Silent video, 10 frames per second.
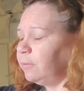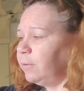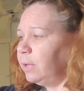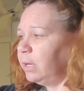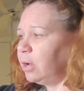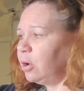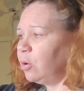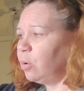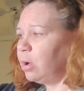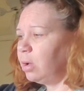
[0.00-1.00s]
the
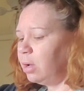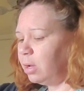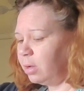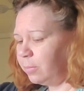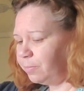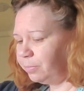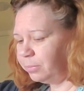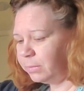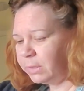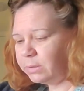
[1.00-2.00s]
video,
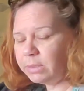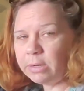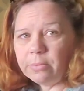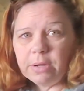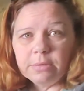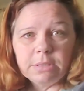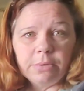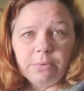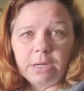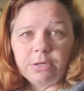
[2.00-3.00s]
stay around,
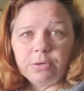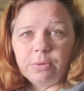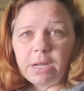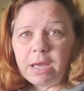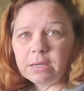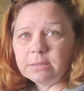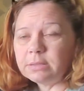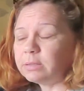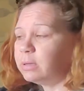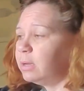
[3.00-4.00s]
see what I do
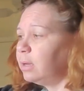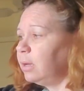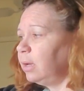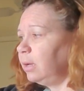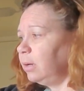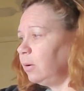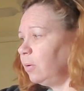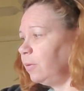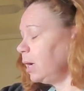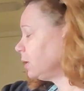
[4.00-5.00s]
next, and
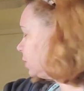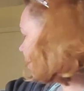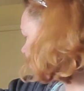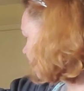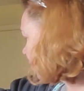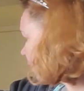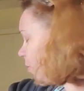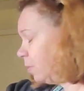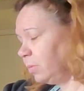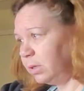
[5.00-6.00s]
all that. So
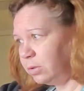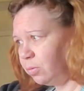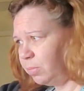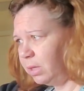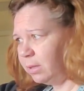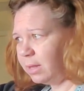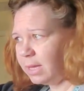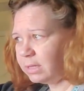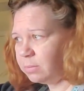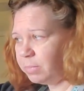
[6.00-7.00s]
this will be the
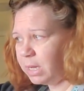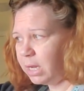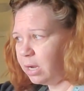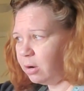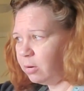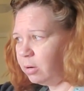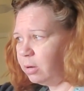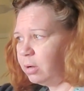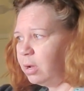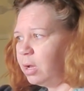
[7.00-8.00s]
last pair.
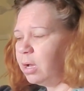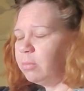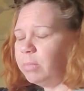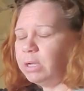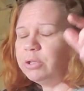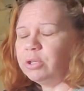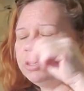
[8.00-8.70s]
Make sure